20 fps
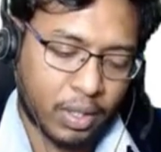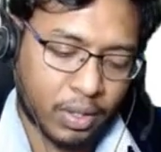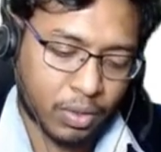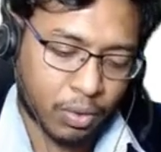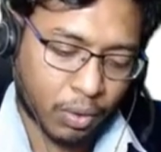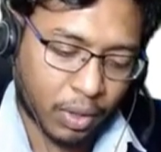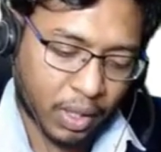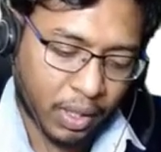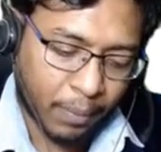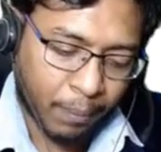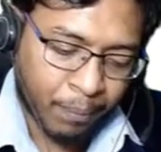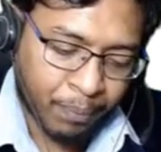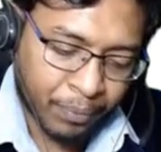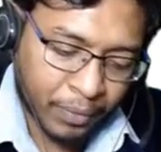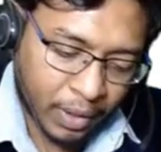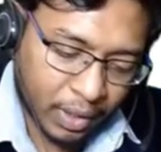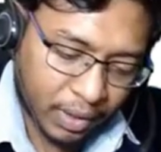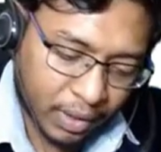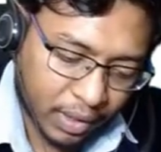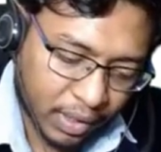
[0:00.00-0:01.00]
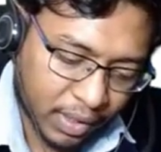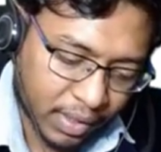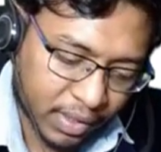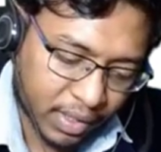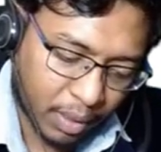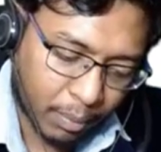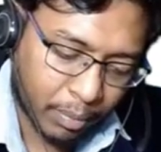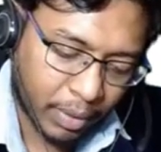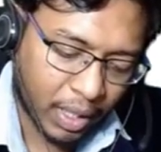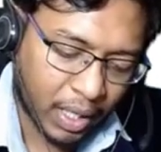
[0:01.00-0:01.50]
Okay, this is a
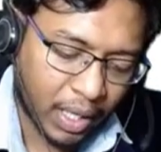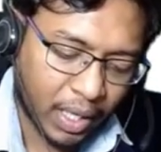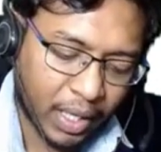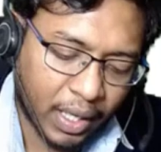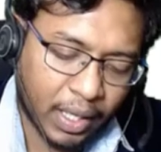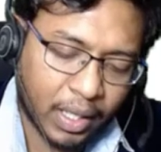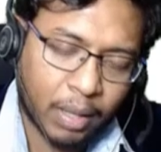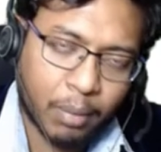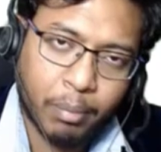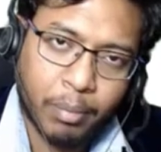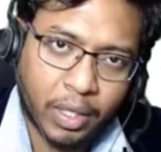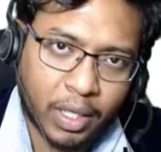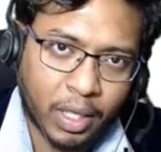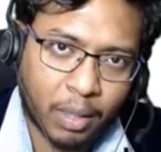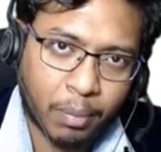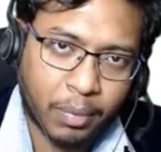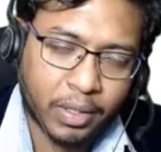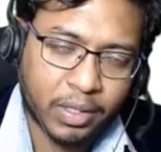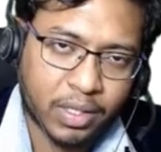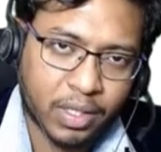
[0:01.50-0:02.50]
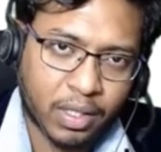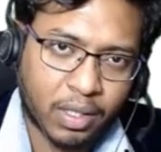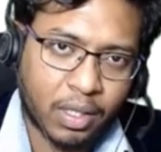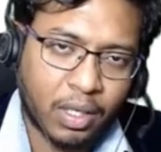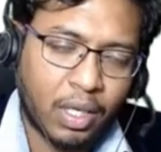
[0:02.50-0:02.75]
bigger diagram, bigger picture.